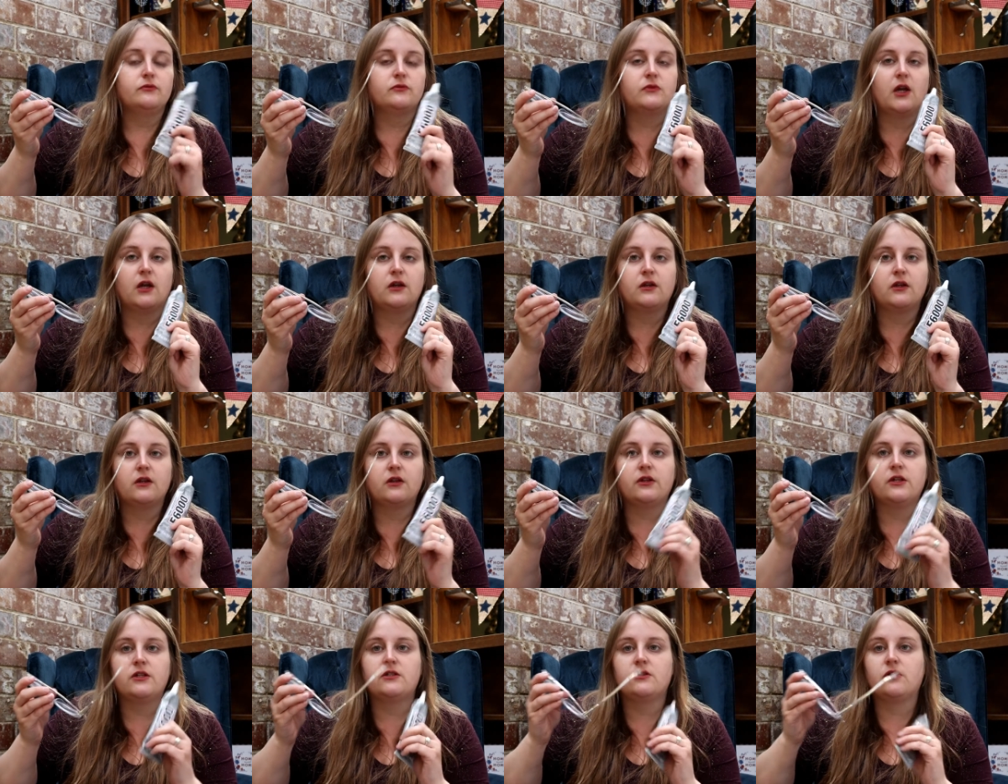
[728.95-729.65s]

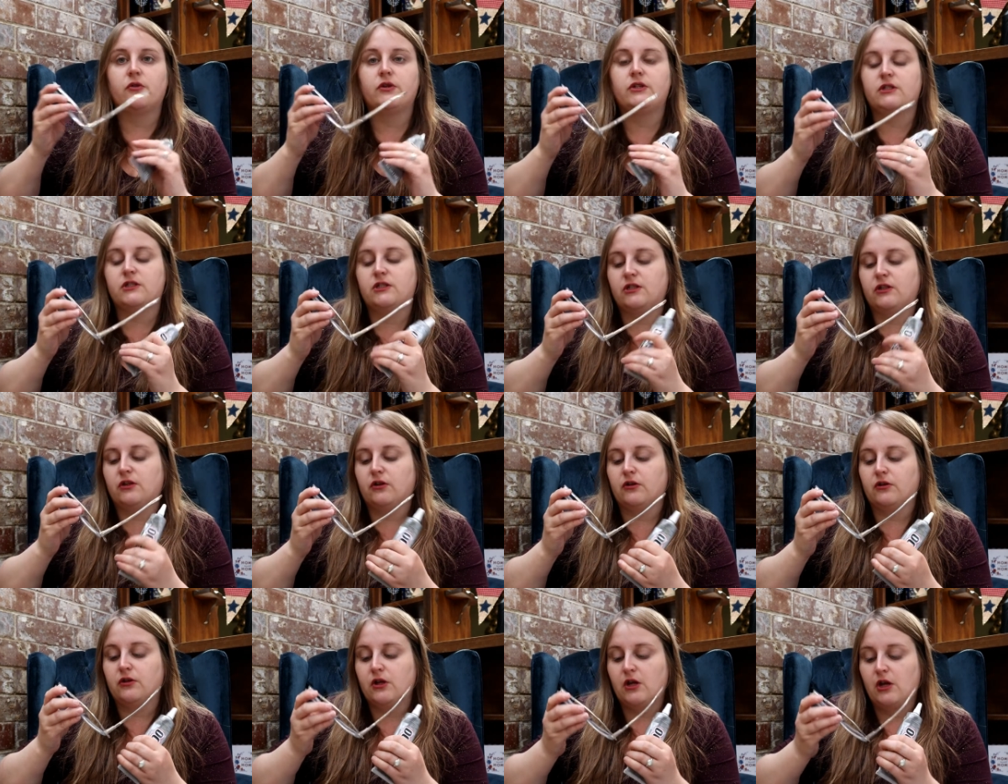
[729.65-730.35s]
technically so it's
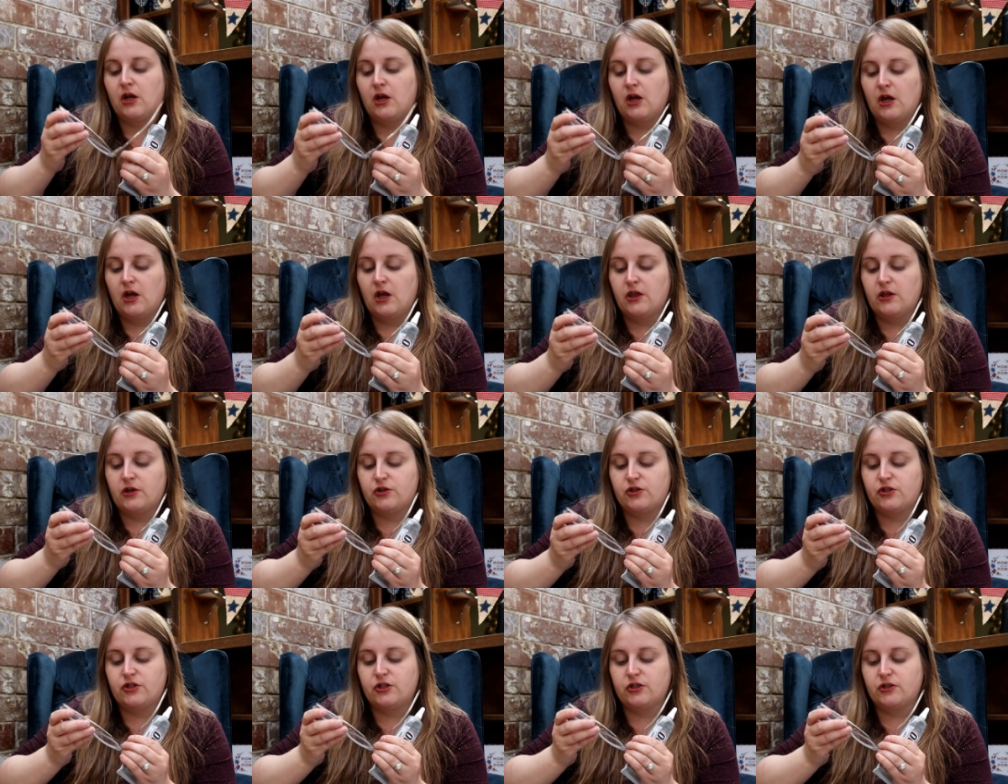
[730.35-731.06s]
still,
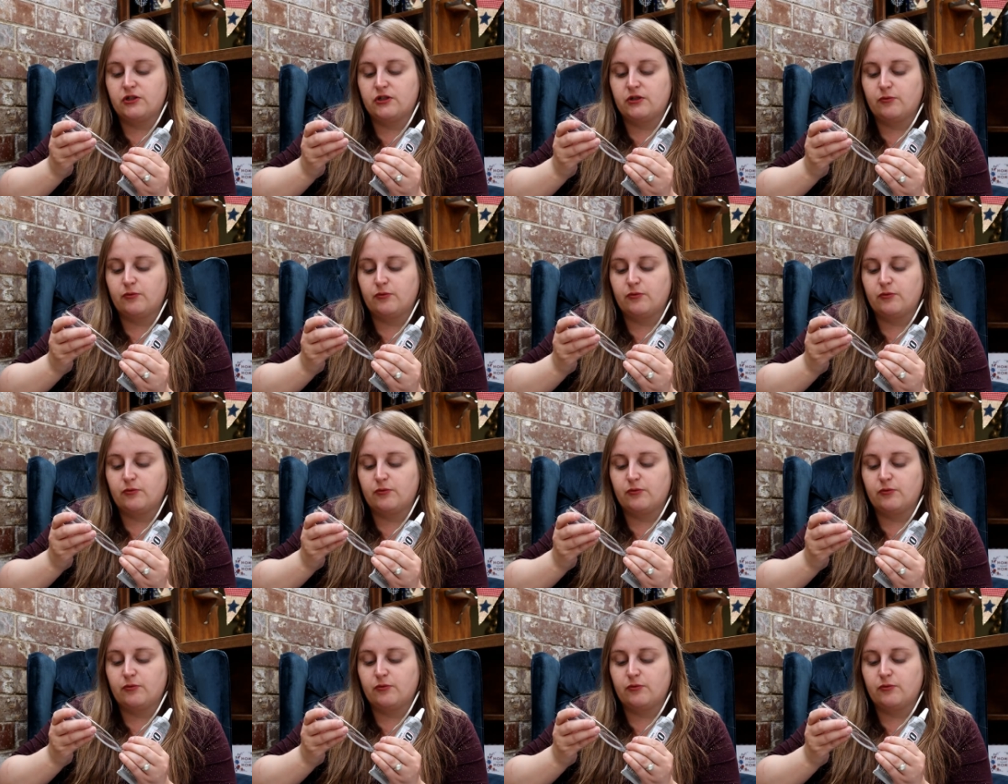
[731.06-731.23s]
there's still